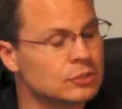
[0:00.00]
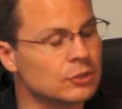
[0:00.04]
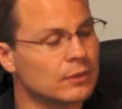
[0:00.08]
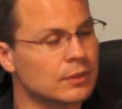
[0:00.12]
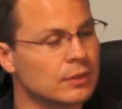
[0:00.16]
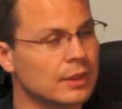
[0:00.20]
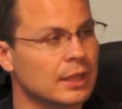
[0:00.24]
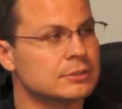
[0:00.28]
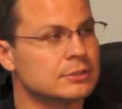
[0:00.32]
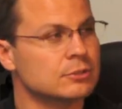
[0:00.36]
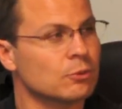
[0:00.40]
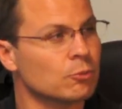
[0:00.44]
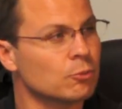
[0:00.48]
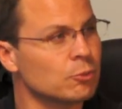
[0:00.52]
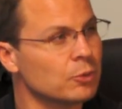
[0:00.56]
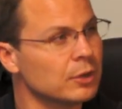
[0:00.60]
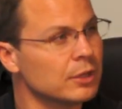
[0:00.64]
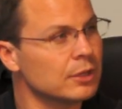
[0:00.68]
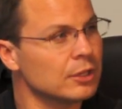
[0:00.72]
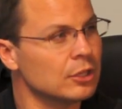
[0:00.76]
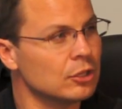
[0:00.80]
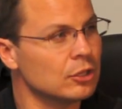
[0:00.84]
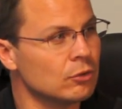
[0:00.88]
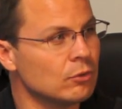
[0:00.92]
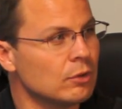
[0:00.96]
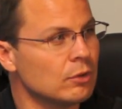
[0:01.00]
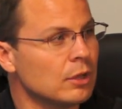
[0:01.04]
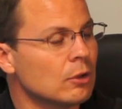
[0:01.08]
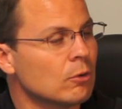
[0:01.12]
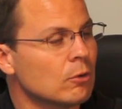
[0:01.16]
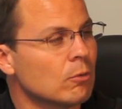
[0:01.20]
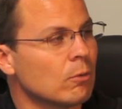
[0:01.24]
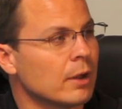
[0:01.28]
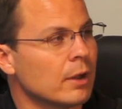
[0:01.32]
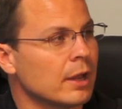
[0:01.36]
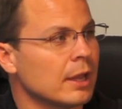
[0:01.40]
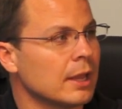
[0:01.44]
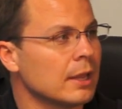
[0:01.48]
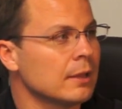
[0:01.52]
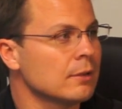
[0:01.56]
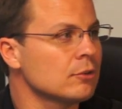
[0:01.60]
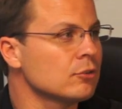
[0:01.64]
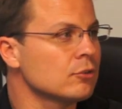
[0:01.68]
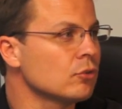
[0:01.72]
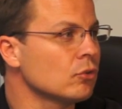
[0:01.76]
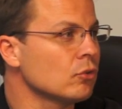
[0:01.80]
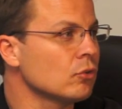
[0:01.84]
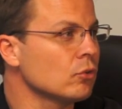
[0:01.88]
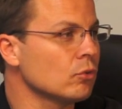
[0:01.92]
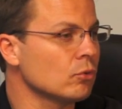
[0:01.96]
So that's a really unique way
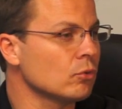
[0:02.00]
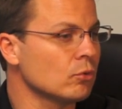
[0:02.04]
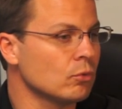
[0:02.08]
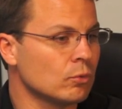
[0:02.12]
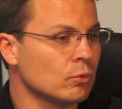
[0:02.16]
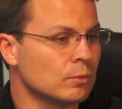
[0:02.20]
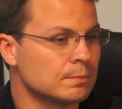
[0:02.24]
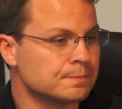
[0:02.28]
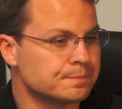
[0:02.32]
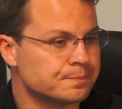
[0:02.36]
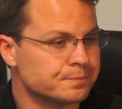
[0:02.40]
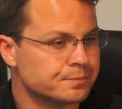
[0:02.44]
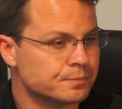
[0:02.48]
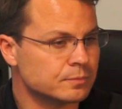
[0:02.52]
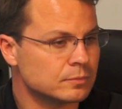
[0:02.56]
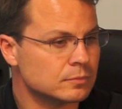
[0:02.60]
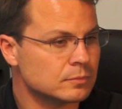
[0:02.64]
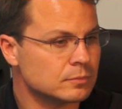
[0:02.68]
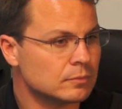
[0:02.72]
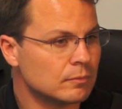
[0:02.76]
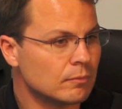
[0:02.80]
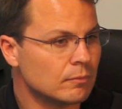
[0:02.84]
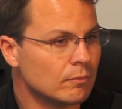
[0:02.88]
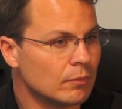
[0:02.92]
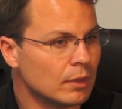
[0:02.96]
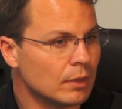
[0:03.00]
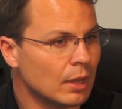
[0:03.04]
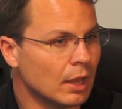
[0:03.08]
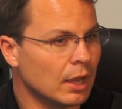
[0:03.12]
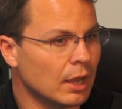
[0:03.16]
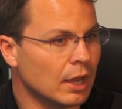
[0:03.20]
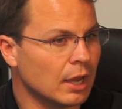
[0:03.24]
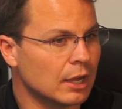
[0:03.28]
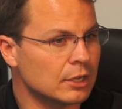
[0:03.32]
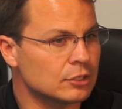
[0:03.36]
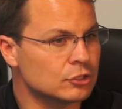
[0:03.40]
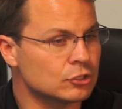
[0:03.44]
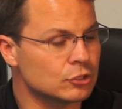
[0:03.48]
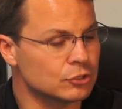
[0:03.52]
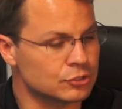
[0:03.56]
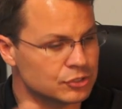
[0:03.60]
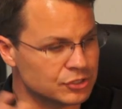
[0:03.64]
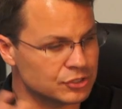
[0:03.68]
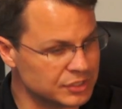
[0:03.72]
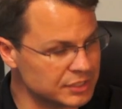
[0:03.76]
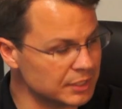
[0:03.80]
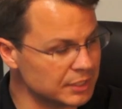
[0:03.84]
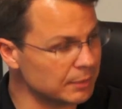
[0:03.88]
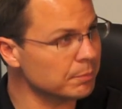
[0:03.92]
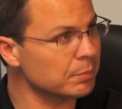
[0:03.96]
to
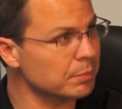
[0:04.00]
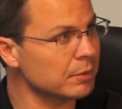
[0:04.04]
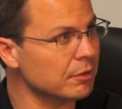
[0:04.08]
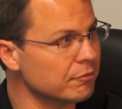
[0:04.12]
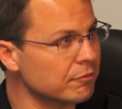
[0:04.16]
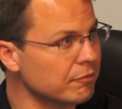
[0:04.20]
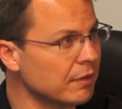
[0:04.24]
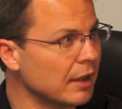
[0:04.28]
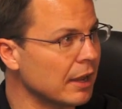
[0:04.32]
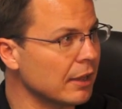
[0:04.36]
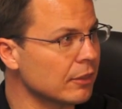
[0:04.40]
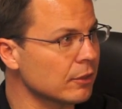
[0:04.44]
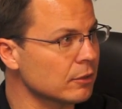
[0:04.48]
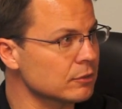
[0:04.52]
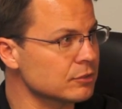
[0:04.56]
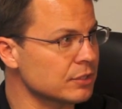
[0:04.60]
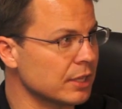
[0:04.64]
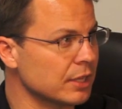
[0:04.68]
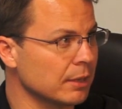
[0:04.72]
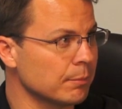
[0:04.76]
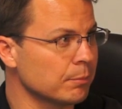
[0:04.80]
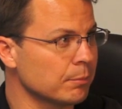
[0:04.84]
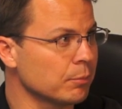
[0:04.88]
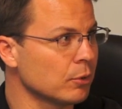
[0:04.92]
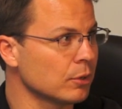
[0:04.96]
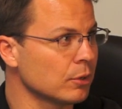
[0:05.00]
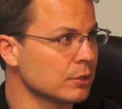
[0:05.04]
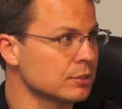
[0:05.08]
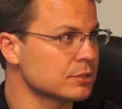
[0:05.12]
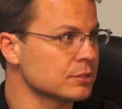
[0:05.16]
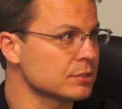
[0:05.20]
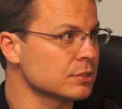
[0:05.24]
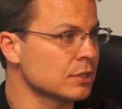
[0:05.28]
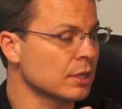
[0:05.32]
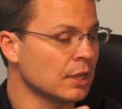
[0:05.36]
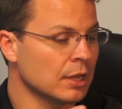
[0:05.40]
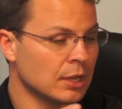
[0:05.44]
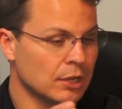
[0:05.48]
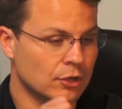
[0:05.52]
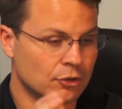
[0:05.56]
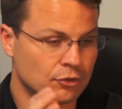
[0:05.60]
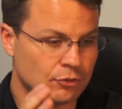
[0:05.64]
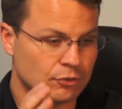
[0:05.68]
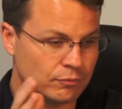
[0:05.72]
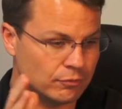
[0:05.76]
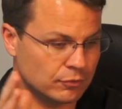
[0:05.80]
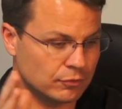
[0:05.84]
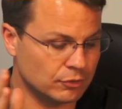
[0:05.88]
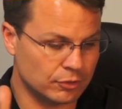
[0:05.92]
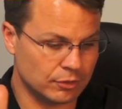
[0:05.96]
simplify those inputs
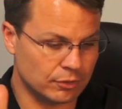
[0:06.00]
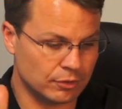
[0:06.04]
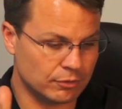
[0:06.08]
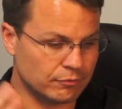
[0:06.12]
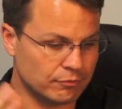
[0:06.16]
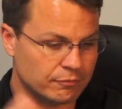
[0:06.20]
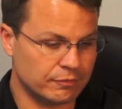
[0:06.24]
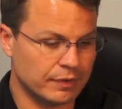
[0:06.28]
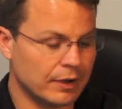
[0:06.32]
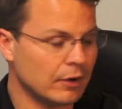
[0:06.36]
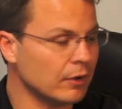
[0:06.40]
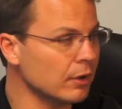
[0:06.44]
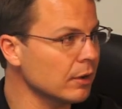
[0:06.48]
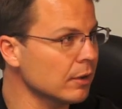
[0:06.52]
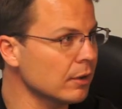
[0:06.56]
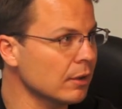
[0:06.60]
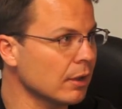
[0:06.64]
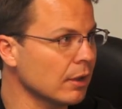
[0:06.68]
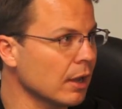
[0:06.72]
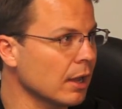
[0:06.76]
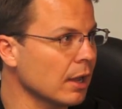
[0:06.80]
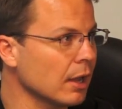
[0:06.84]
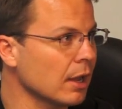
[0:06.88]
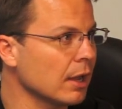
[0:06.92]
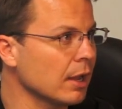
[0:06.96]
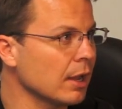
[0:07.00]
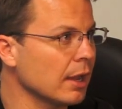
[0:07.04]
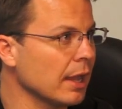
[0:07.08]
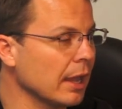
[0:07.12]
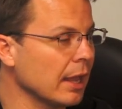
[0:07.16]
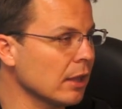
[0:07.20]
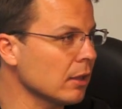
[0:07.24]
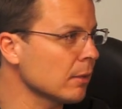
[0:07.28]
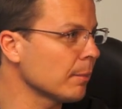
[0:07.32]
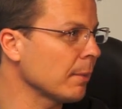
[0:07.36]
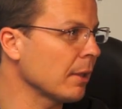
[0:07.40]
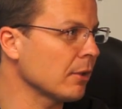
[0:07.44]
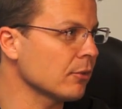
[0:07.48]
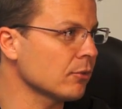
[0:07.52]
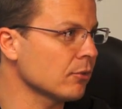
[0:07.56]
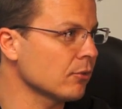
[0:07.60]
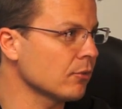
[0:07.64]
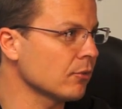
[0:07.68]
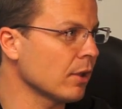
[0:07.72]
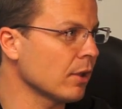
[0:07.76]
to the very elemental